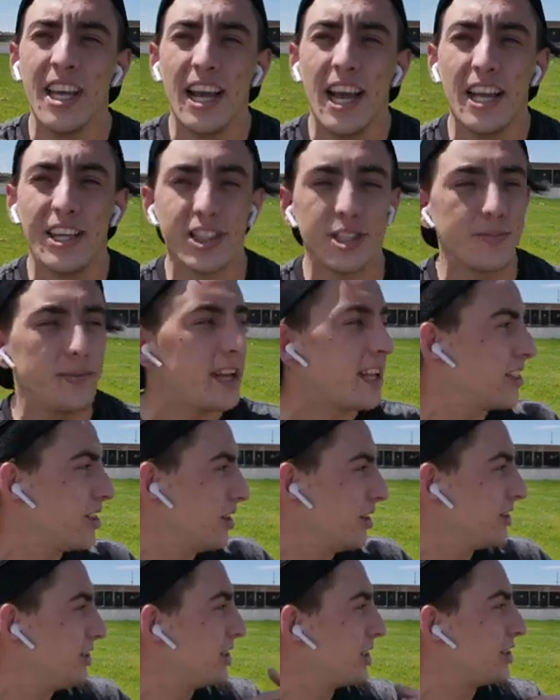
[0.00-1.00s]
and just make
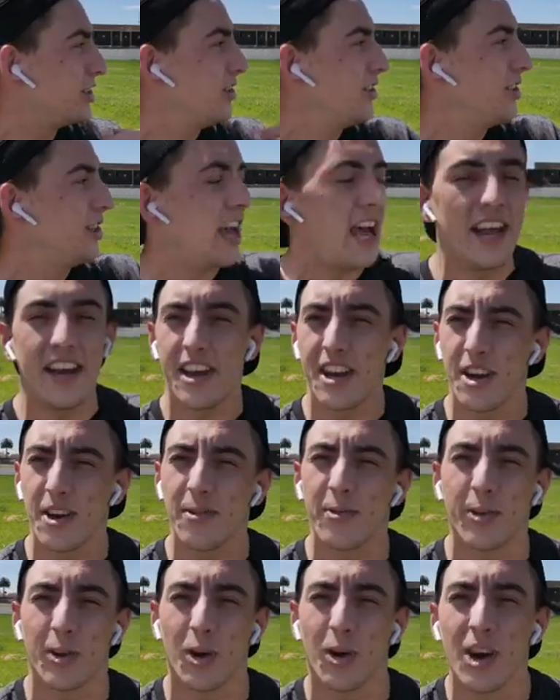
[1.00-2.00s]
those the end of your
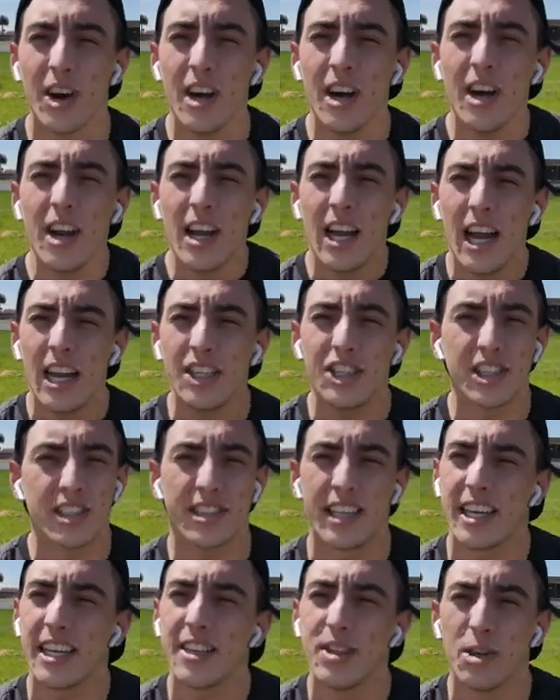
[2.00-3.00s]
floor. And just
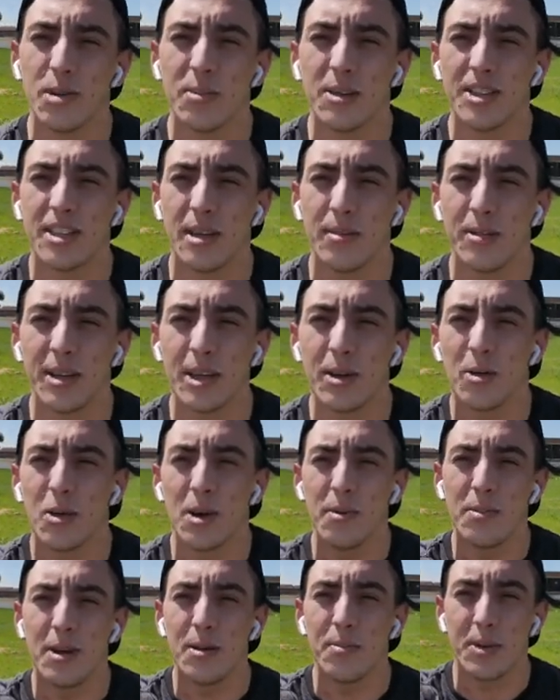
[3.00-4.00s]
like a normal tumbling
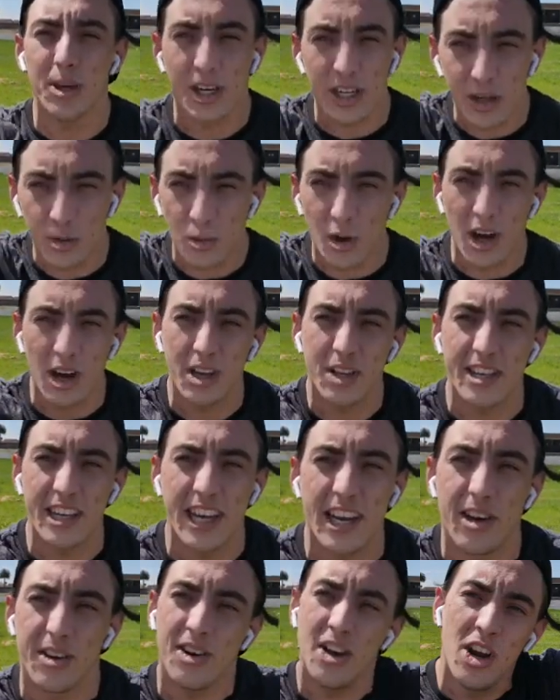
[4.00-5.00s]
warm-up, you're going to walk
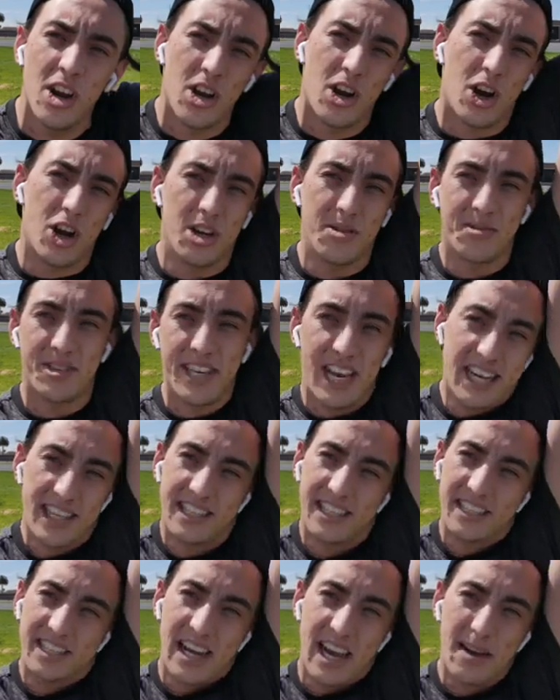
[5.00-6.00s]
down, arms
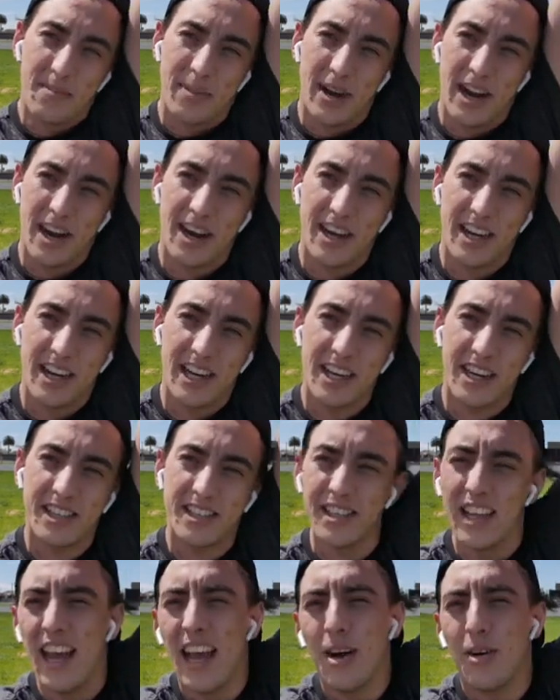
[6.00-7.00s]
nice and tight by your
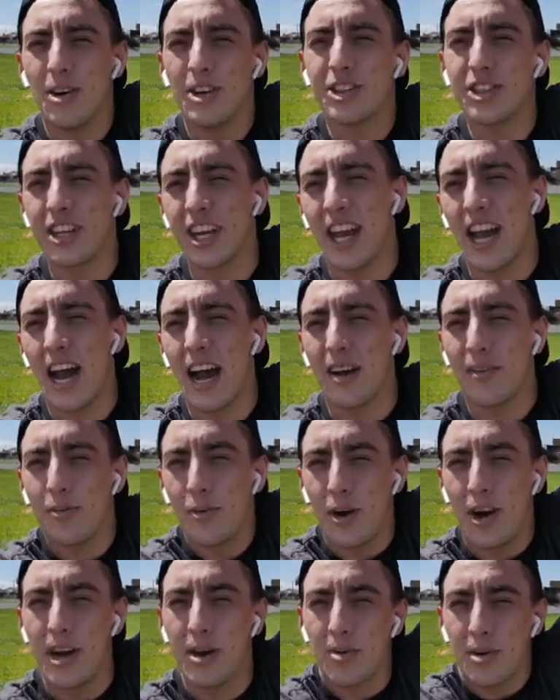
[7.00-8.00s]
ears. Once you get
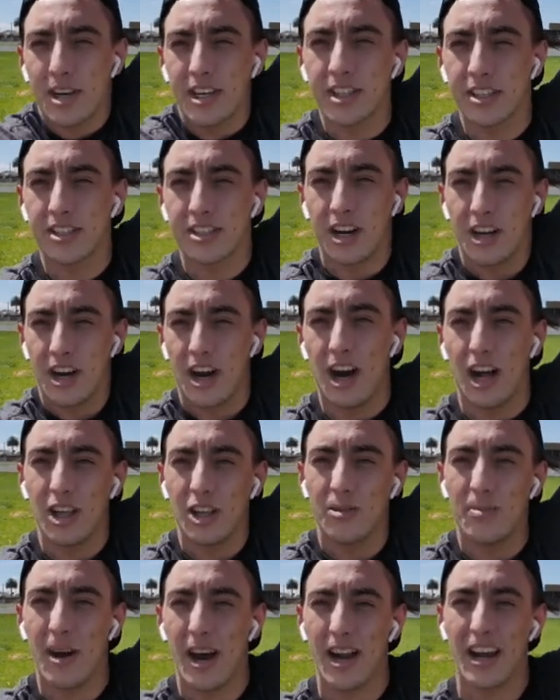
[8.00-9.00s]
halfway, we're going to start
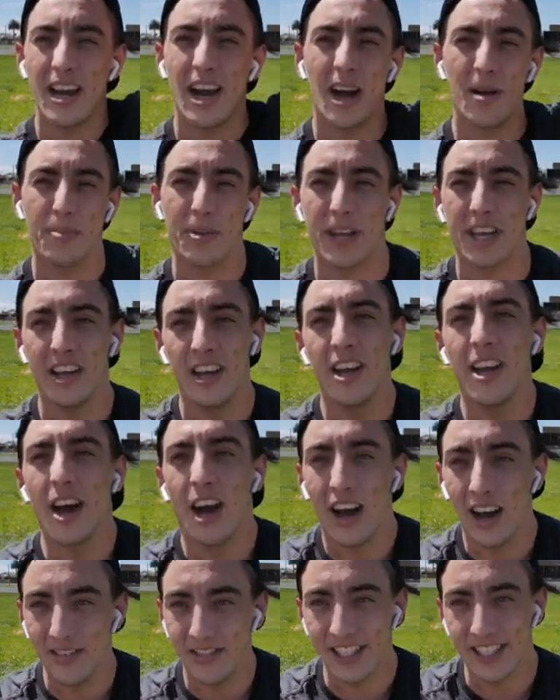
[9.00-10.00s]
hollow body hopping.
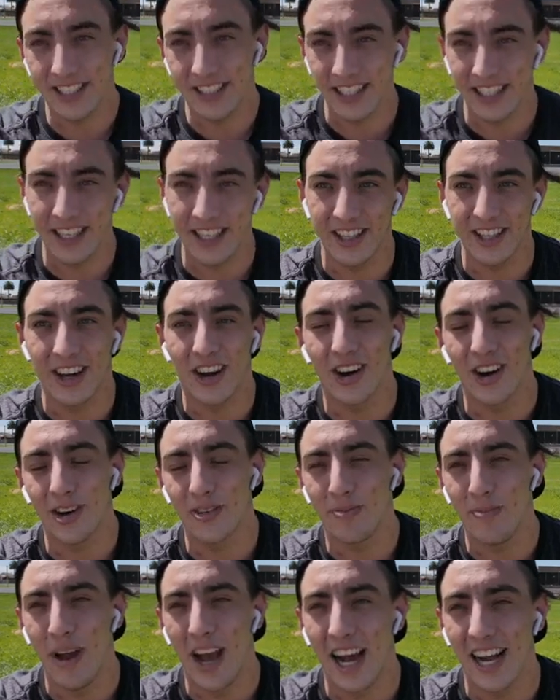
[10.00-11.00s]
Obviously on the
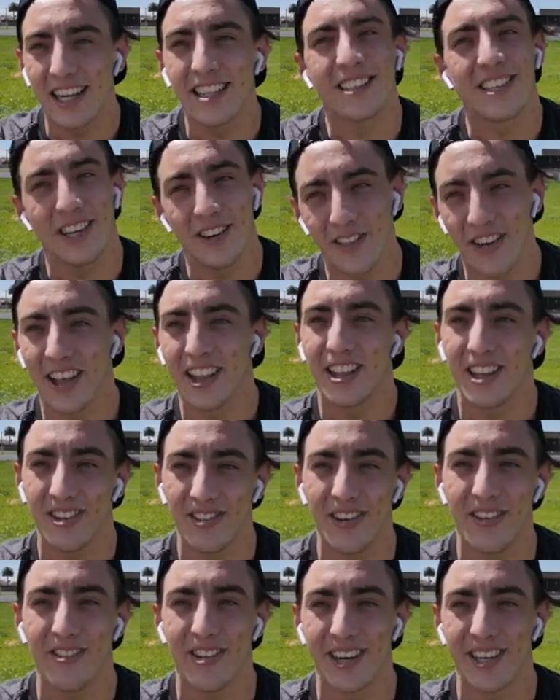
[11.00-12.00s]
hard mat, it's going to be a little
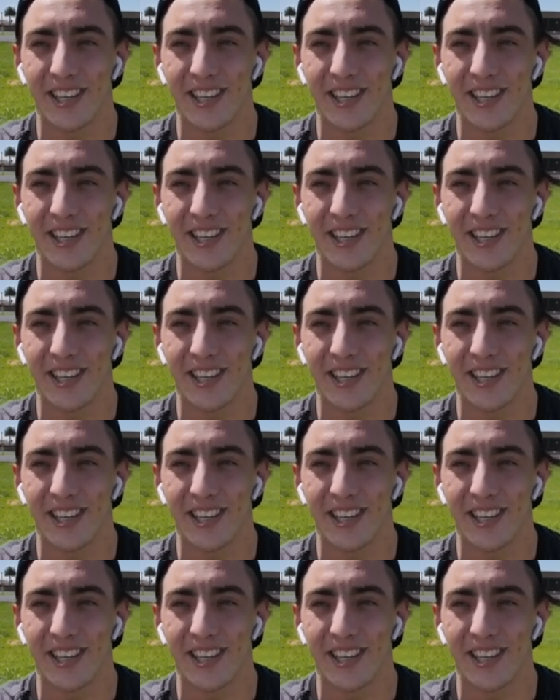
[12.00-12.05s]
bit more